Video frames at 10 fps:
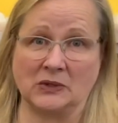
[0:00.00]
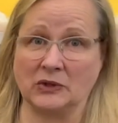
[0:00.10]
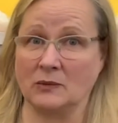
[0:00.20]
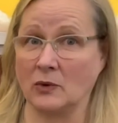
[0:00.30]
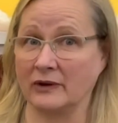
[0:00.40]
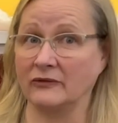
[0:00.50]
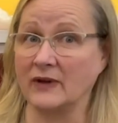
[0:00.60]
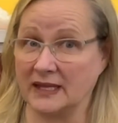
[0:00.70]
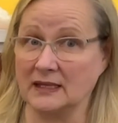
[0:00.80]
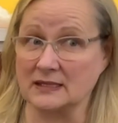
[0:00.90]
the more
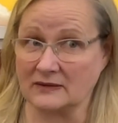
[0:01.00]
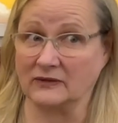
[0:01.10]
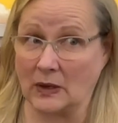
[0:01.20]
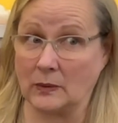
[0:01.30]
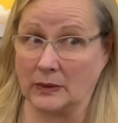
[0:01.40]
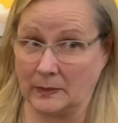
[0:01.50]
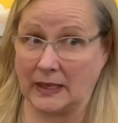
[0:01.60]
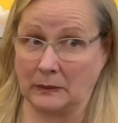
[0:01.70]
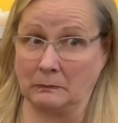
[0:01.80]
fun this flow will be.